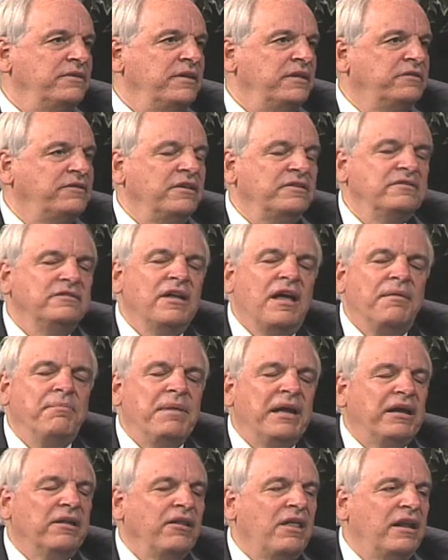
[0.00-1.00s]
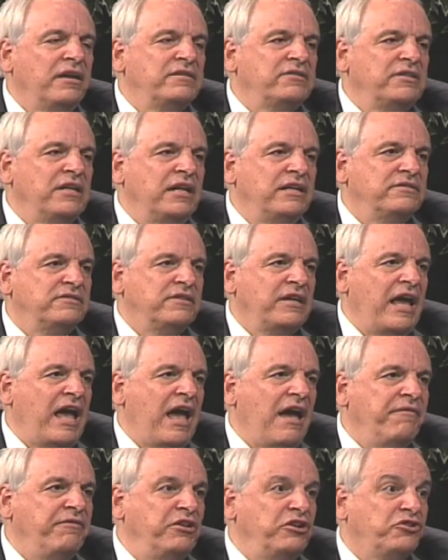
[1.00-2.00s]
It does not make a lot of sense to
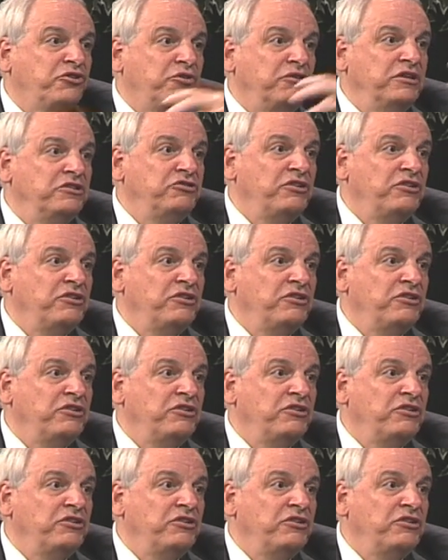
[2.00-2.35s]
have the Attorney